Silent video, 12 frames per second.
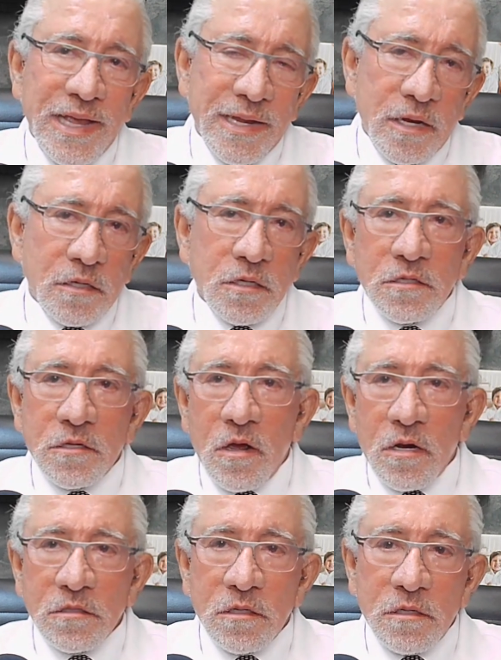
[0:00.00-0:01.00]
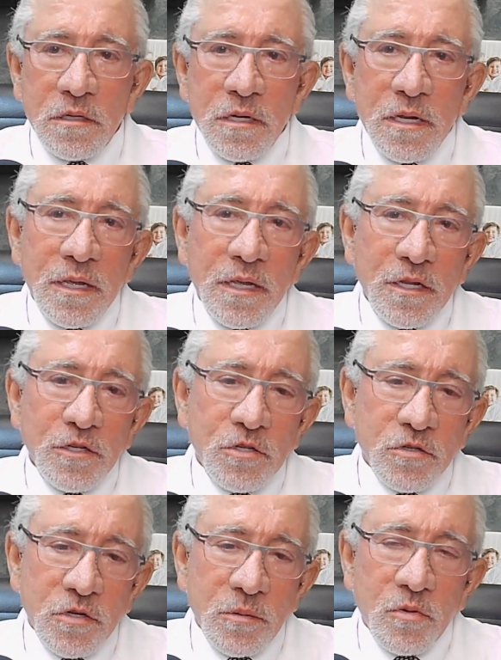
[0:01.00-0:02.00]
another doctor
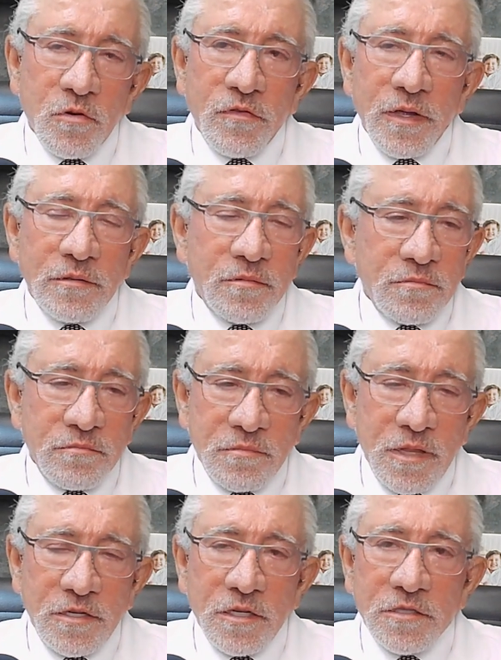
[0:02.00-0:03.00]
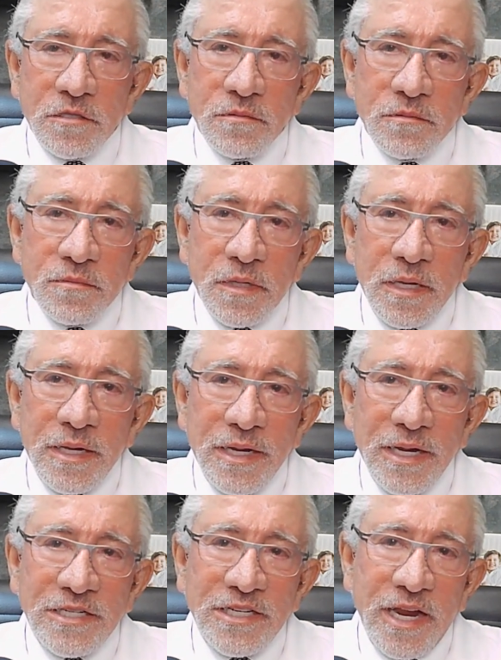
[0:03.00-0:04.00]
to remove it. They just,
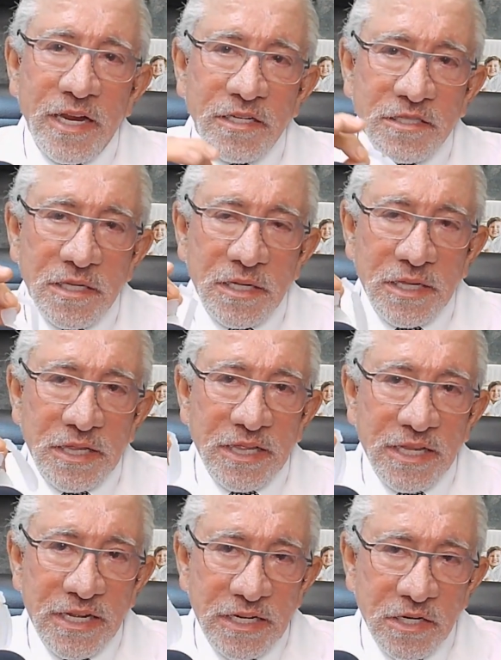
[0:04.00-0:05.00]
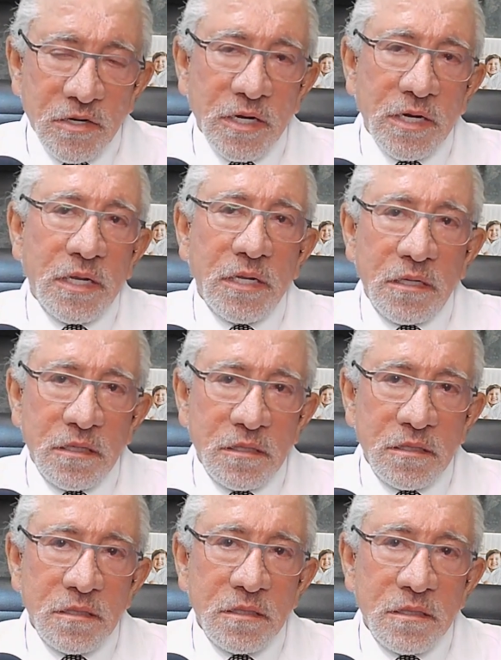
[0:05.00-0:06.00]
it takes literally
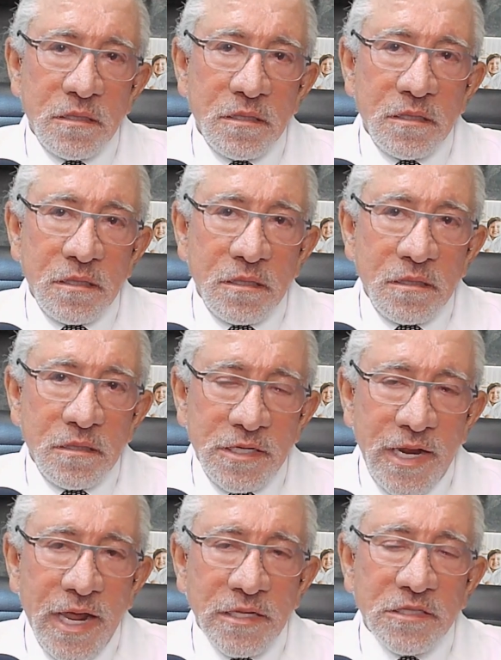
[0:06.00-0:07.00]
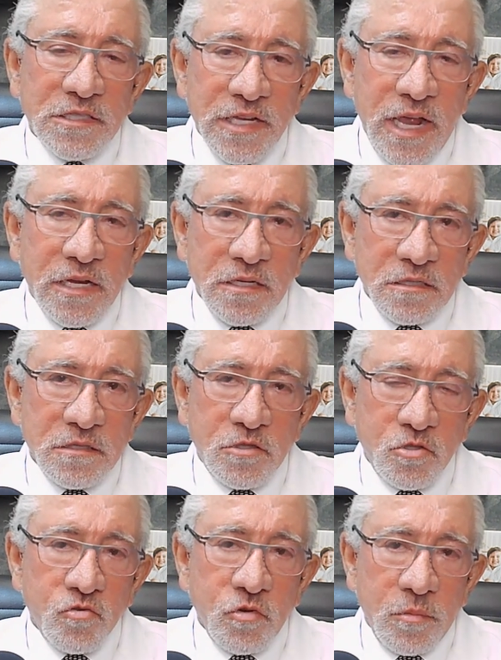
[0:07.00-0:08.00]
10 seconds
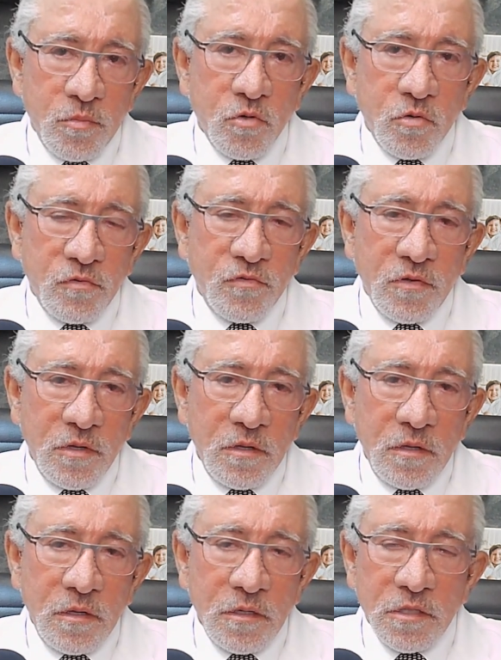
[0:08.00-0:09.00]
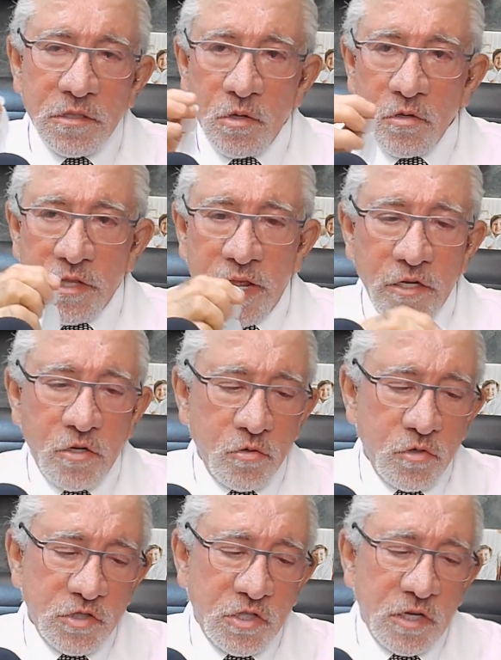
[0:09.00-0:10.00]
to remove. All they
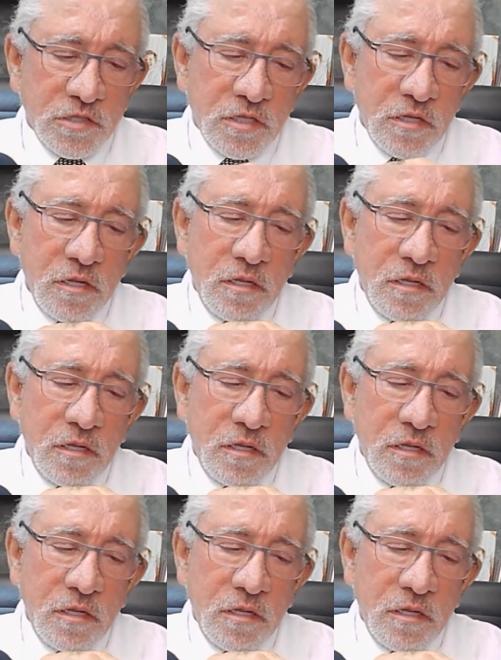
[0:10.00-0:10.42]
do is just